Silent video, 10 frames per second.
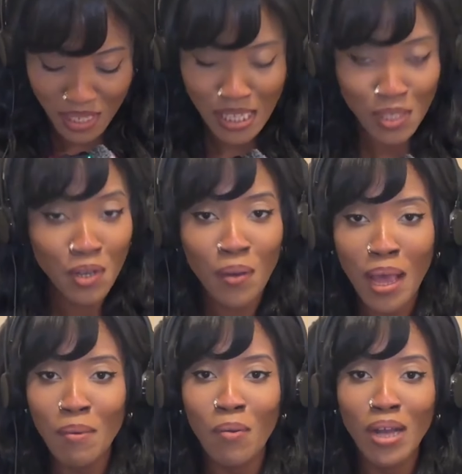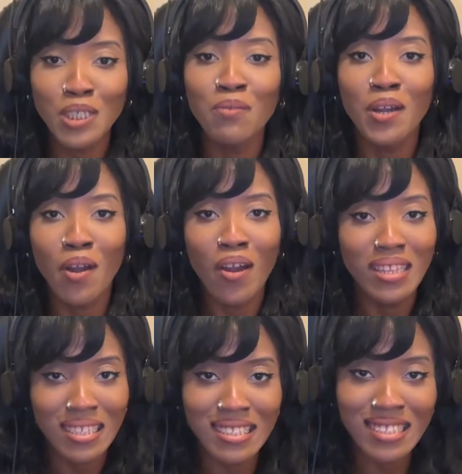You know what? I'm gonna watch it
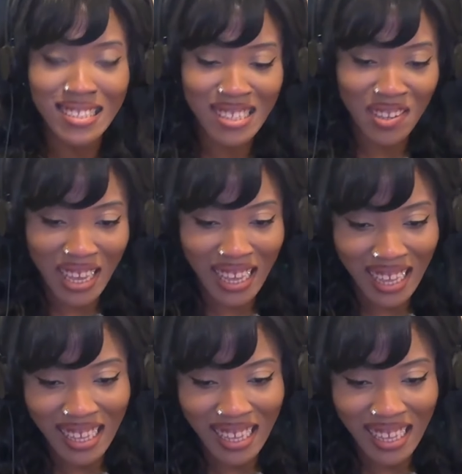regardless, okay?